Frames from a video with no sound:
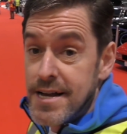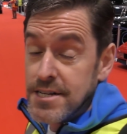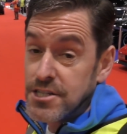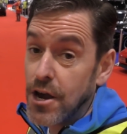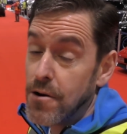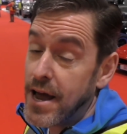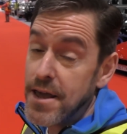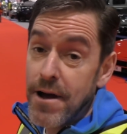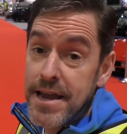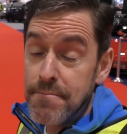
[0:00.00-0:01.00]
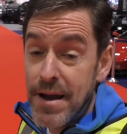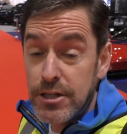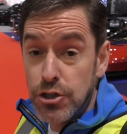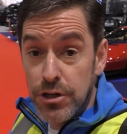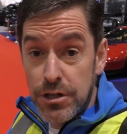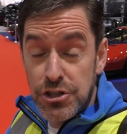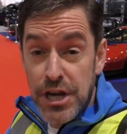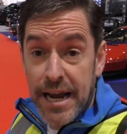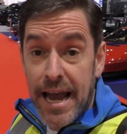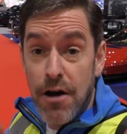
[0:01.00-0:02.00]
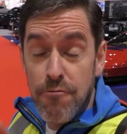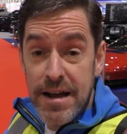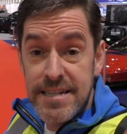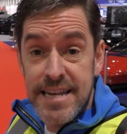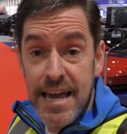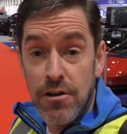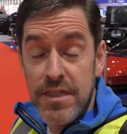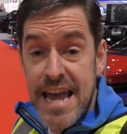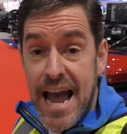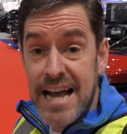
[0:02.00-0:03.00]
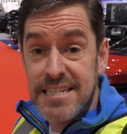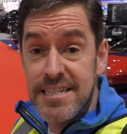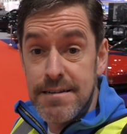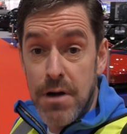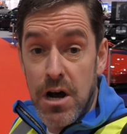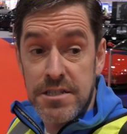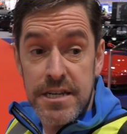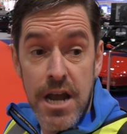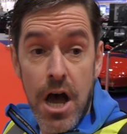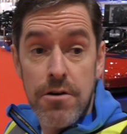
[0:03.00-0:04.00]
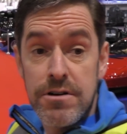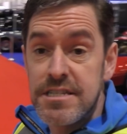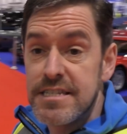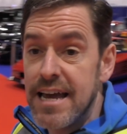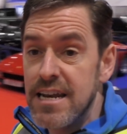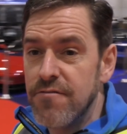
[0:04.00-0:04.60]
So anyway, make sure you check out Red 10 on the Aston Martin owner's stand.